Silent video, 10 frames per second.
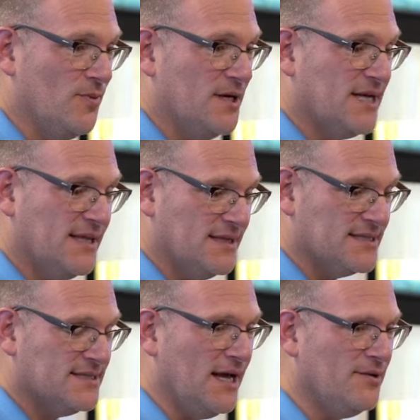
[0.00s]
because I think the
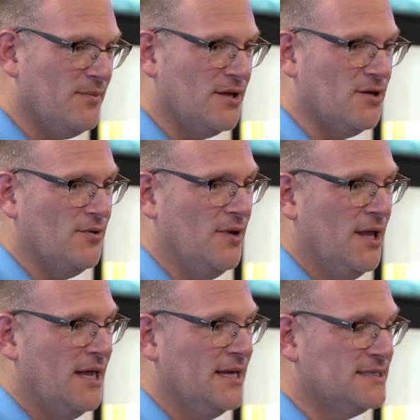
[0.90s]
side menu
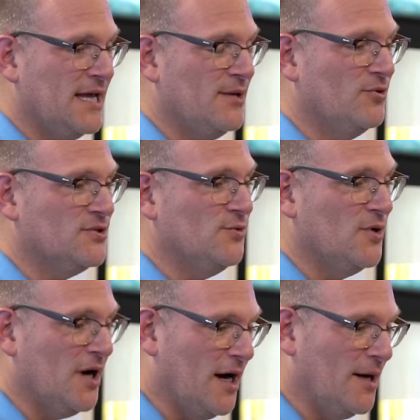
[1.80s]
is able to
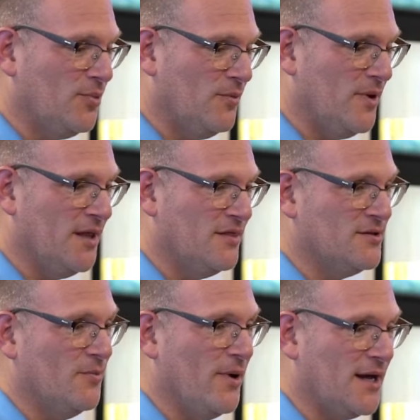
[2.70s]
complement the
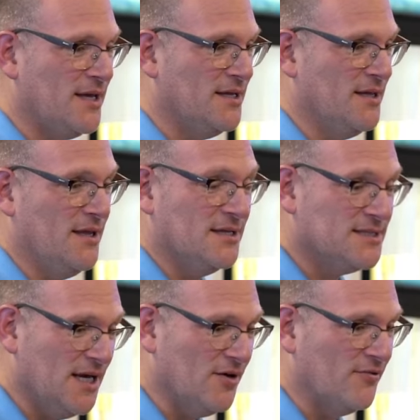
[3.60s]
tteokbokki
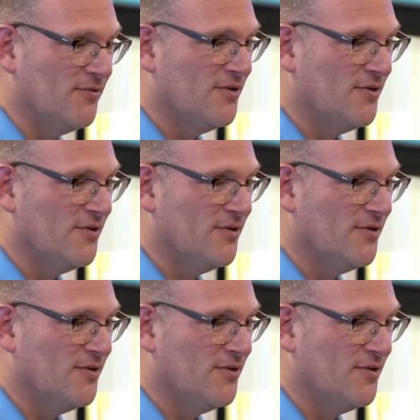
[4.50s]
itself.